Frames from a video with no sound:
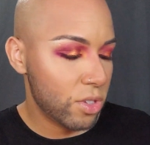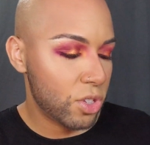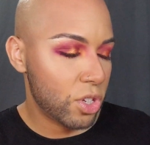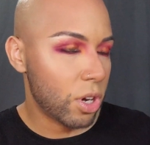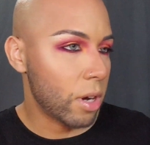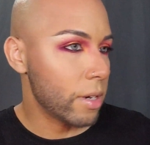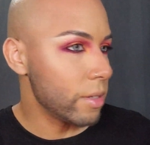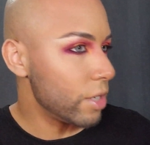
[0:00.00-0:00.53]

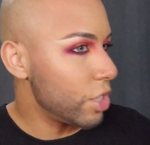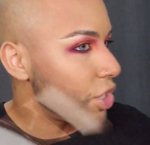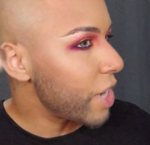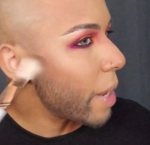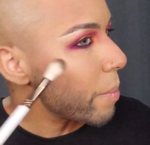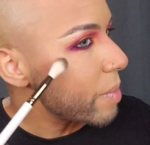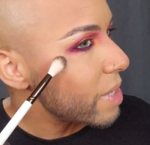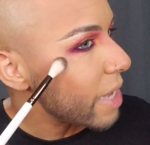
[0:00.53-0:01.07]
Tarte
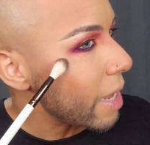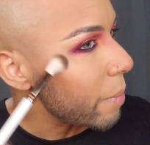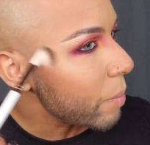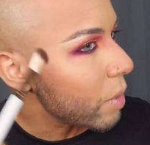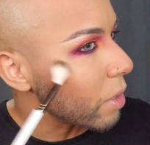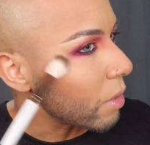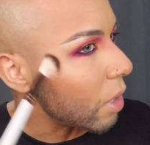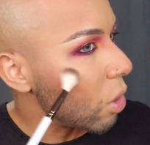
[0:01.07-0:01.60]
Shape Tape
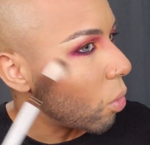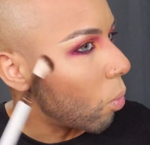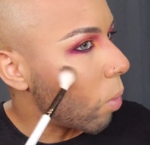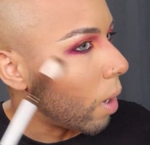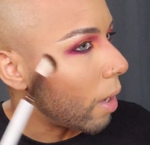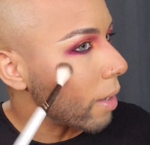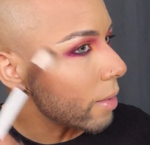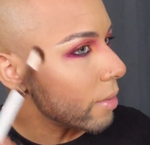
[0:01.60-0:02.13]
Glow
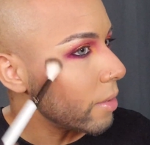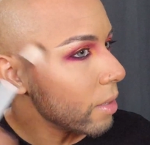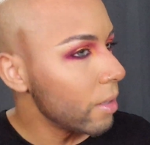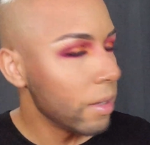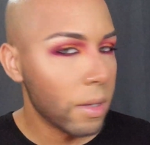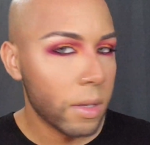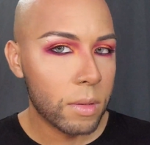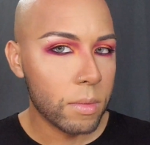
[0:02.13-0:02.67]
Wand
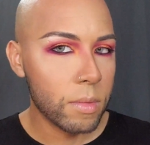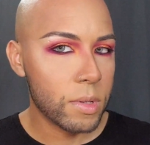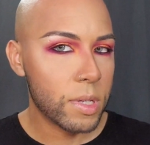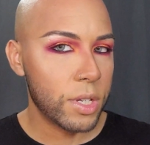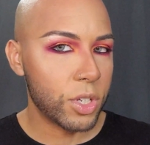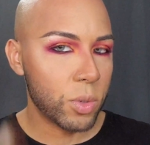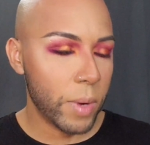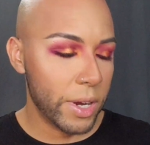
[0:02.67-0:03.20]

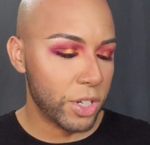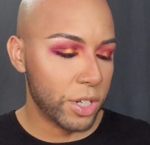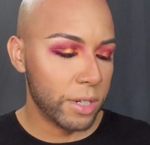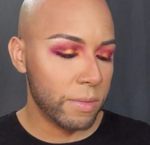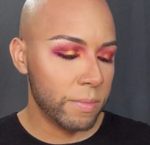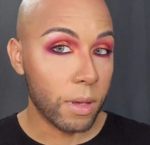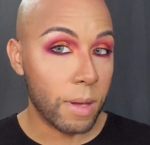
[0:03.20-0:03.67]
situation.